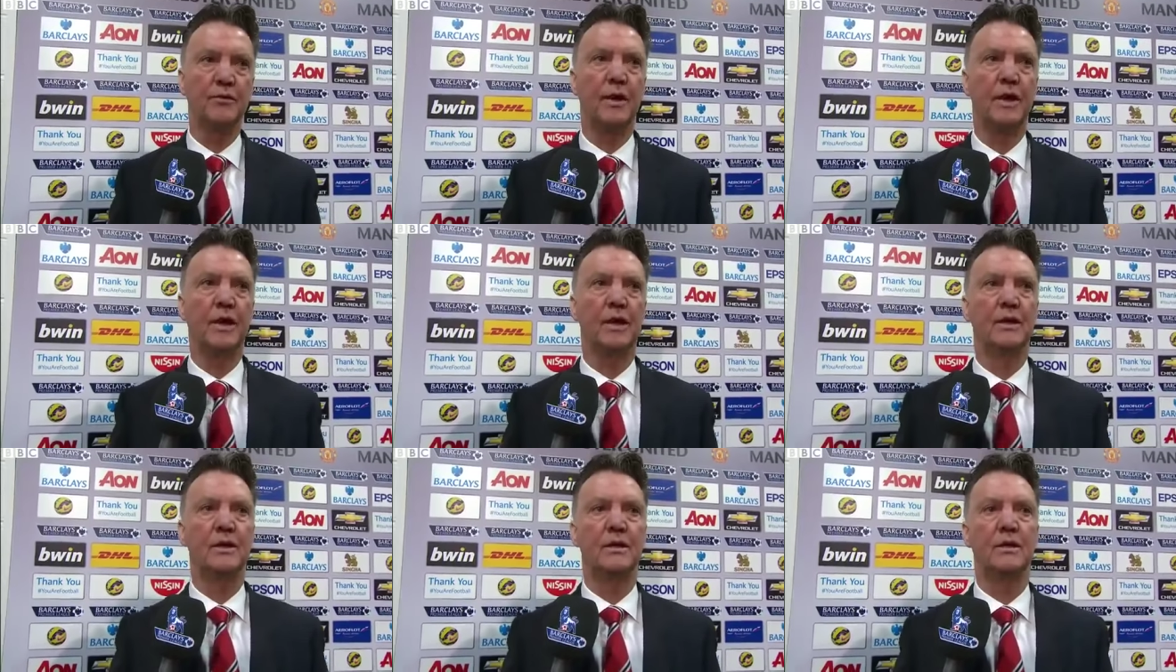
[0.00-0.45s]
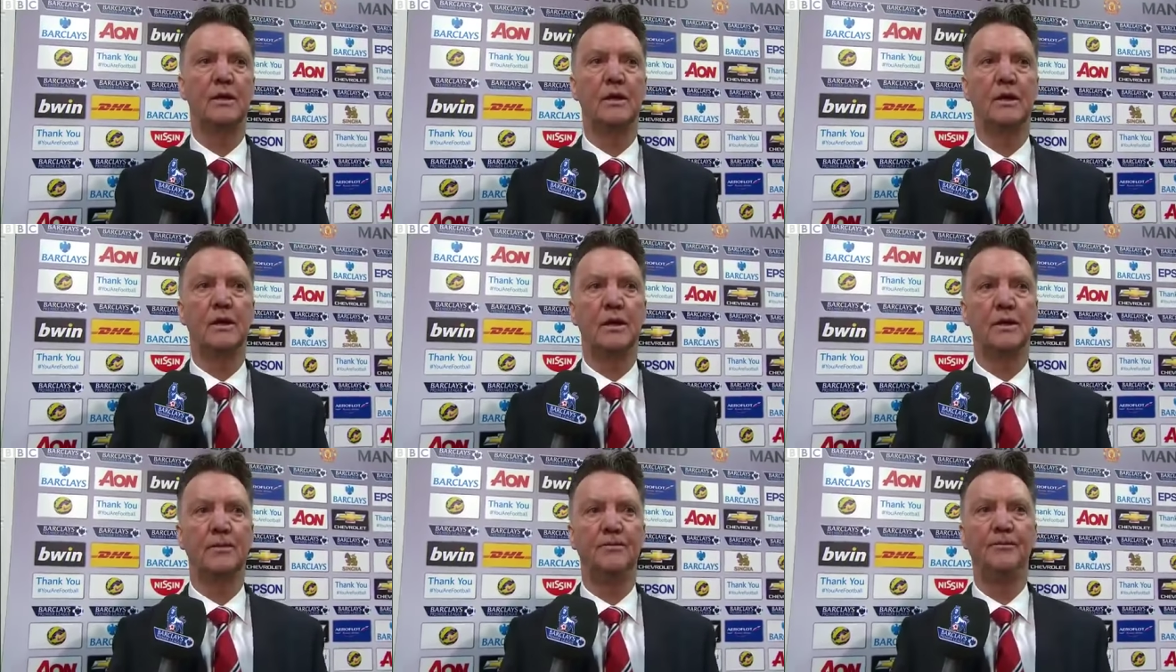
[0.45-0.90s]
And
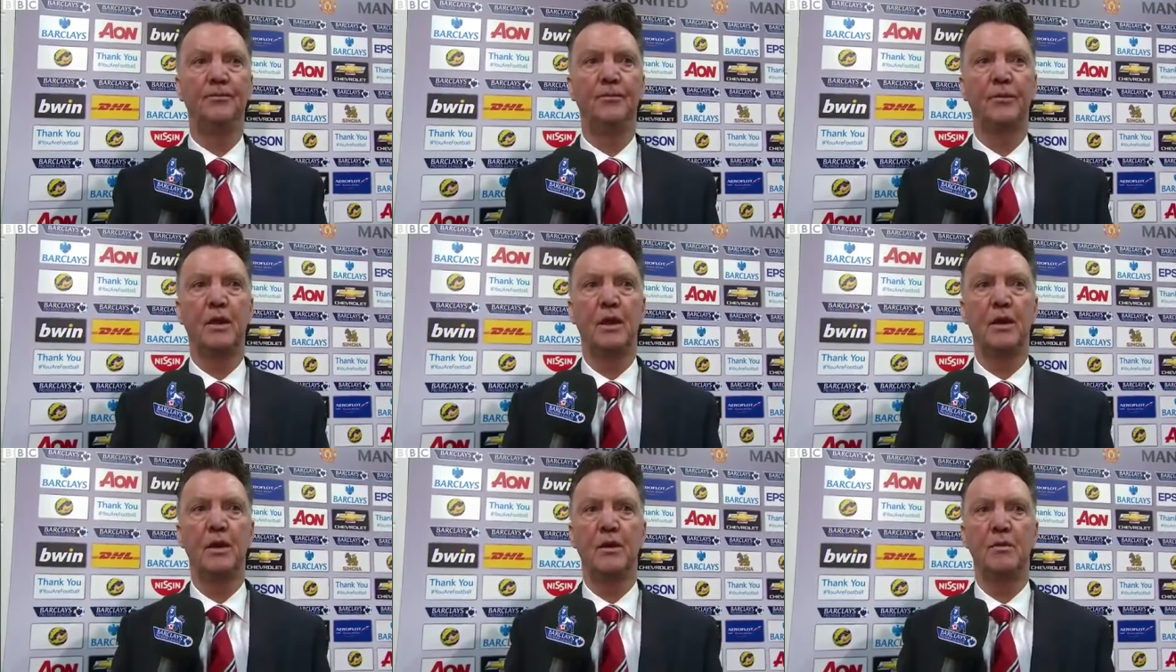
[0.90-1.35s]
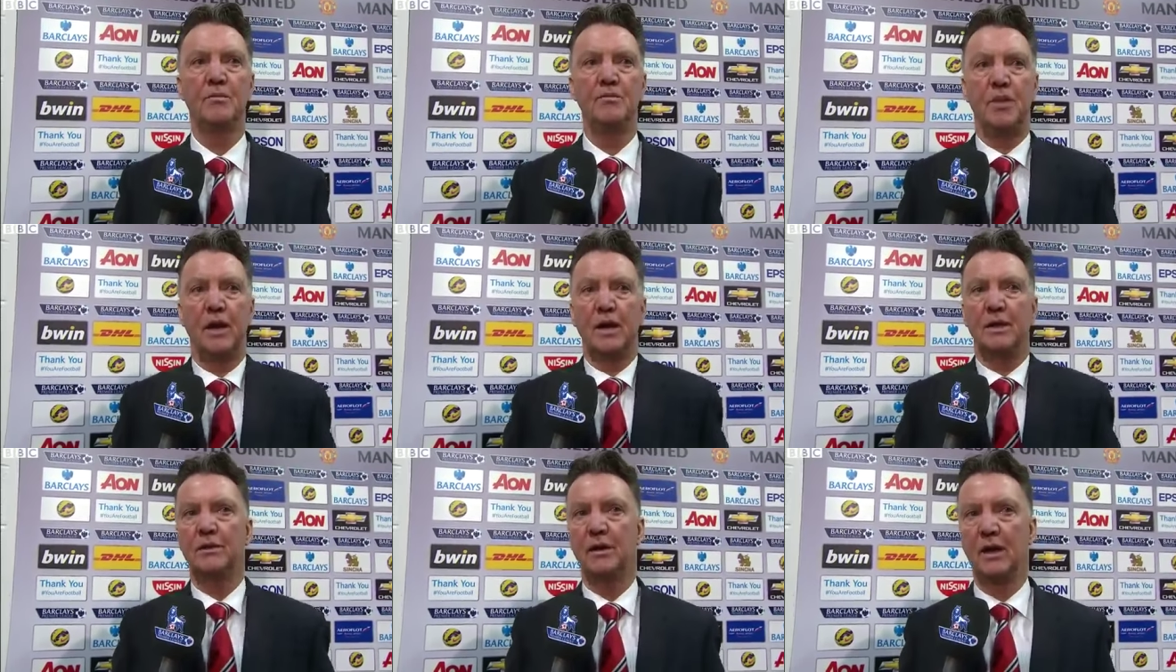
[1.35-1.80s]
um,
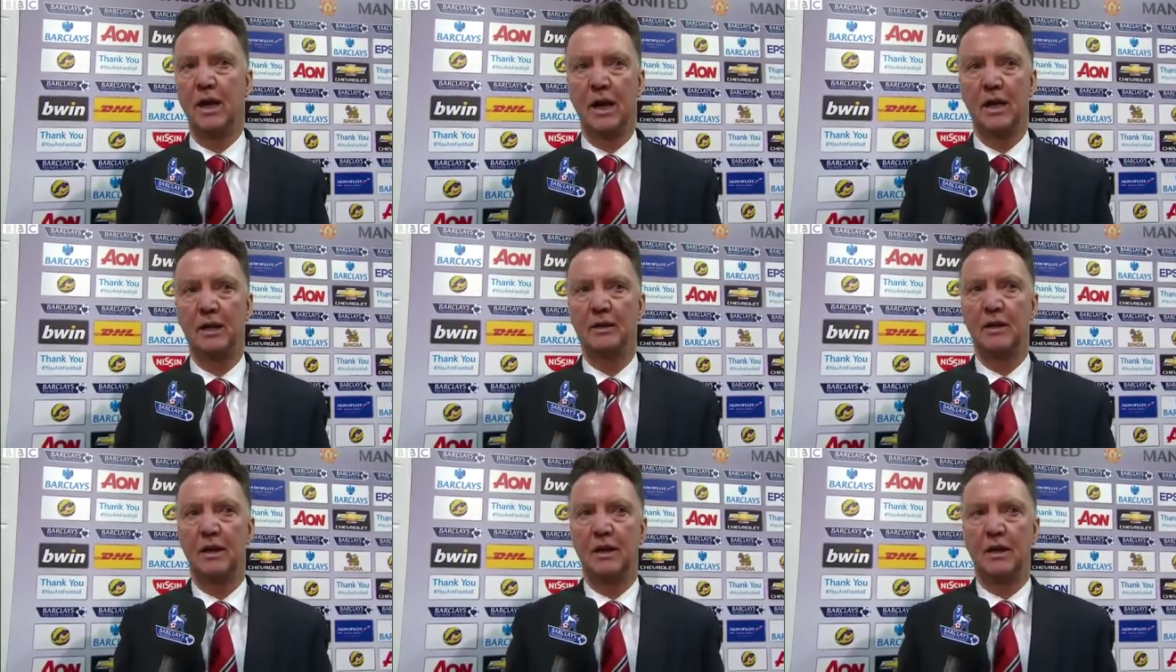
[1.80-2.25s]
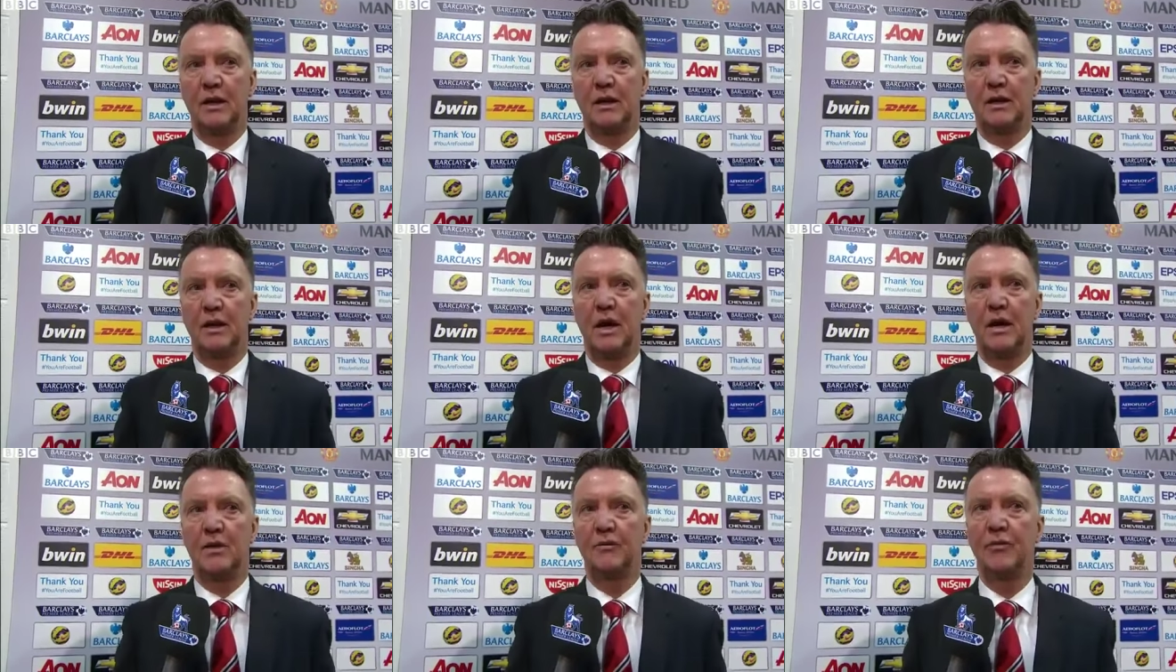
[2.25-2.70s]
but I,
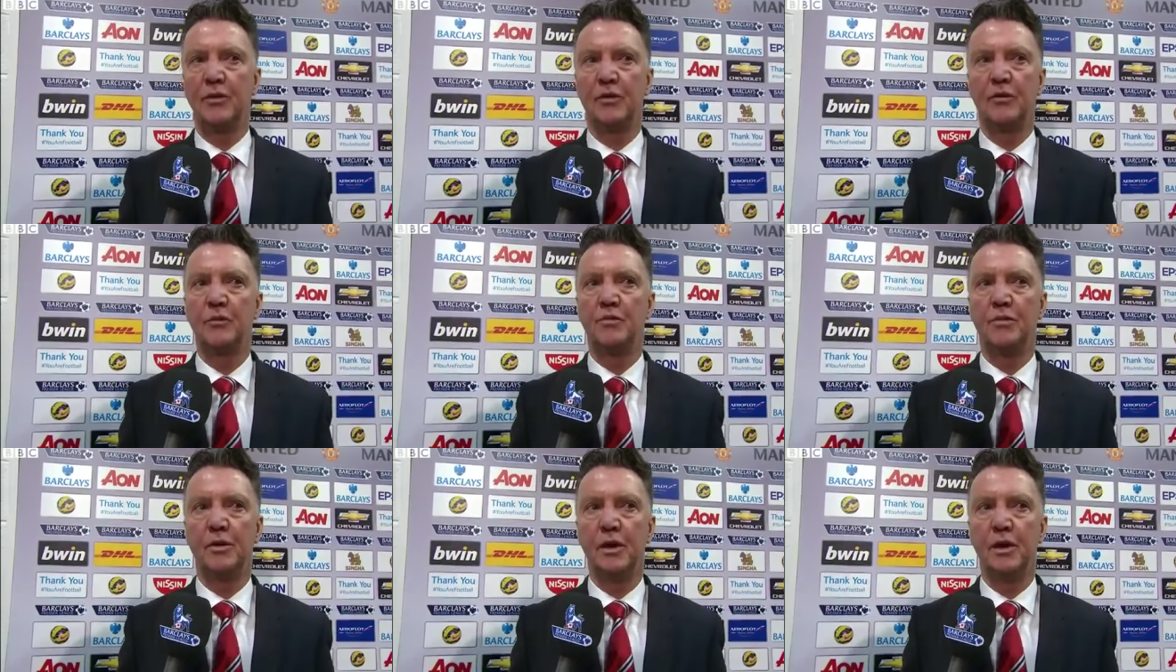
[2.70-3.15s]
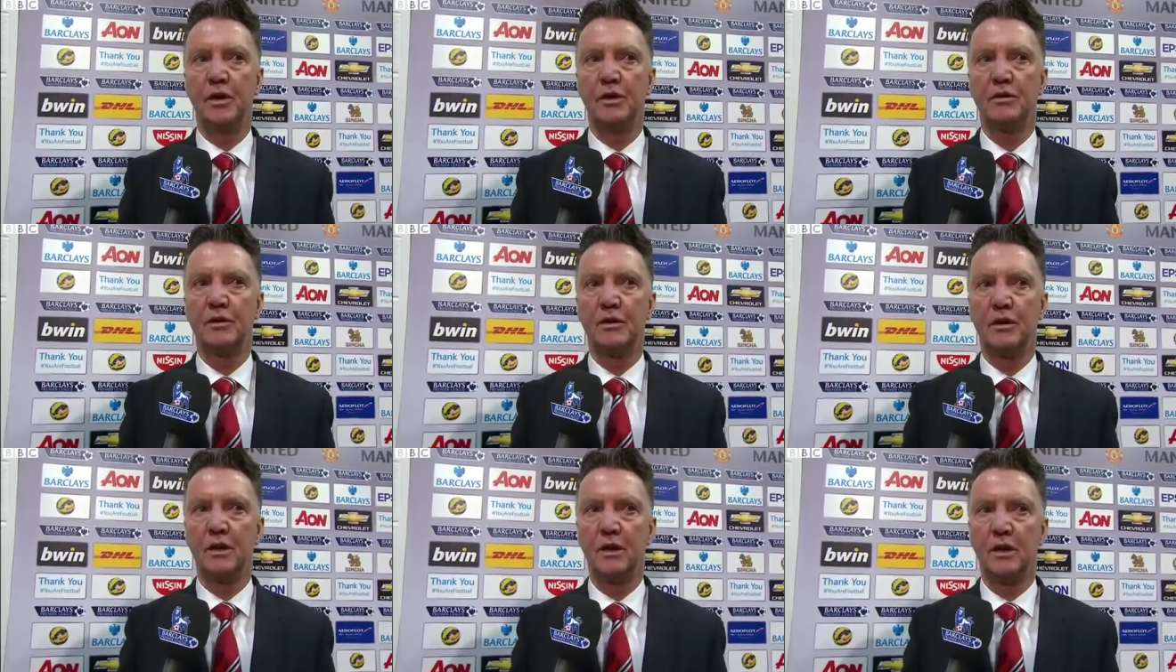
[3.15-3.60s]
I am very
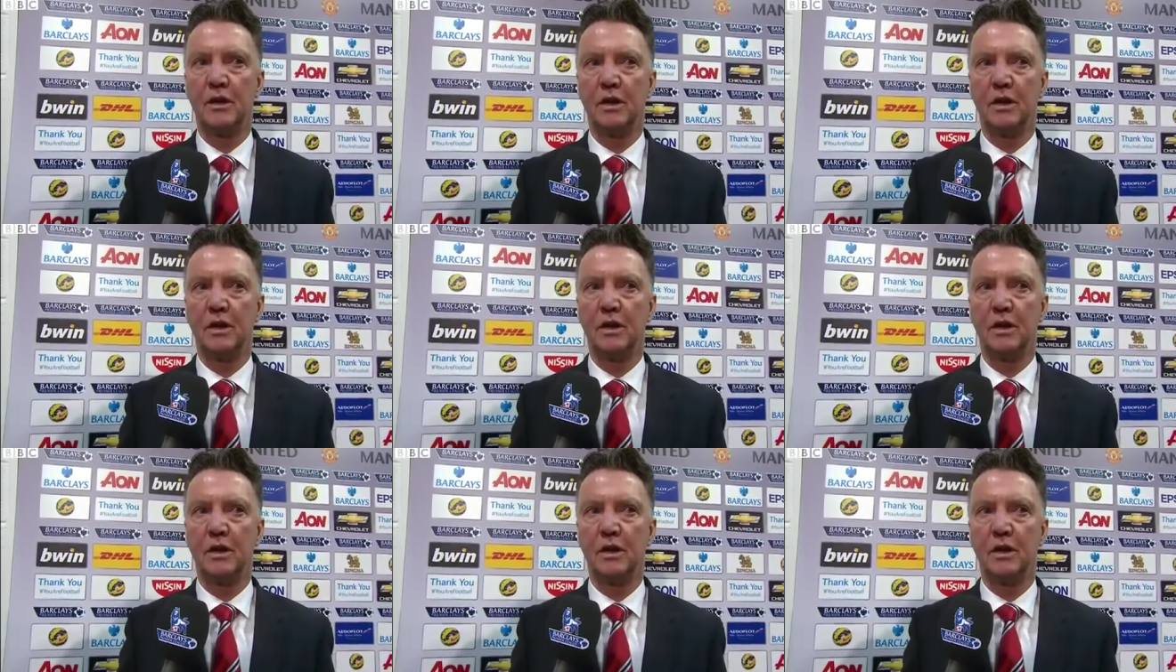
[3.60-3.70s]
pleased